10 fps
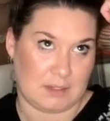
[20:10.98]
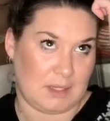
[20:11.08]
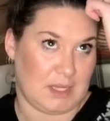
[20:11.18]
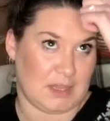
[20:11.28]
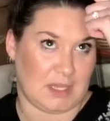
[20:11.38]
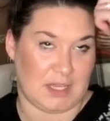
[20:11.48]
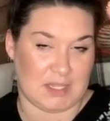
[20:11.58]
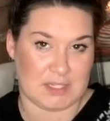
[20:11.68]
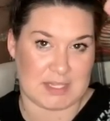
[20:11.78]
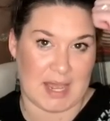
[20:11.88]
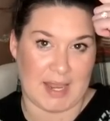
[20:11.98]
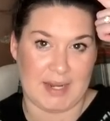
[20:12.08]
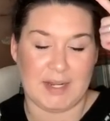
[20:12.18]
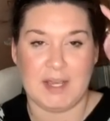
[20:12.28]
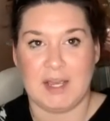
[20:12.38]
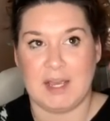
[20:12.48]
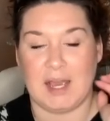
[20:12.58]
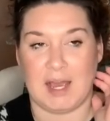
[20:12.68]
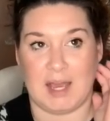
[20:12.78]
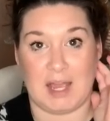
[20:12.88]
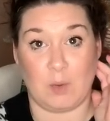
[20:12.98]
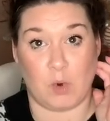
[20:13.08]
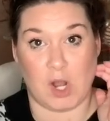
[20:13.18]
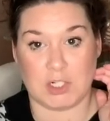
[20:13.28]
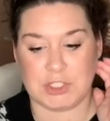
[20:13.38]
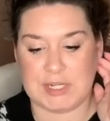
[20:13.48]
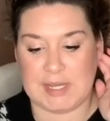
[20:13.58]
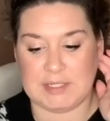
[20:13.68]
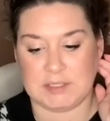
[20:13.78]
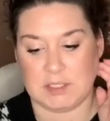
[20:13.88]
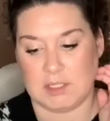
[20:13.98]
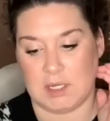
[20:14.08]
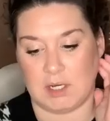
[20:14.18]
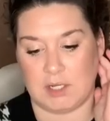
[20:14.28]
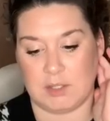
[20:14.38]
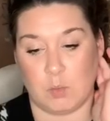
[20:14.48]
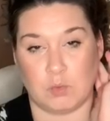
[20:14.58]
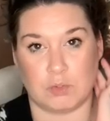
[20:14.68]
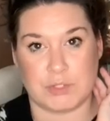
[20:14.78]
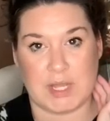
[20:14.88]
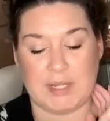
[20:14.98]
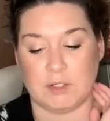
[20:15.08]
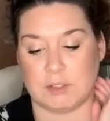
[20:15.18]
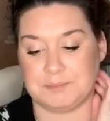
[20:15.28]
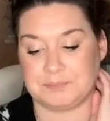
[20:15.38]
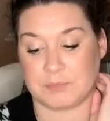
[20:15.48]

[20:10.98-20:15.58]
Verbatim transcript: in the inside. Uh, I washed it on the wool cycle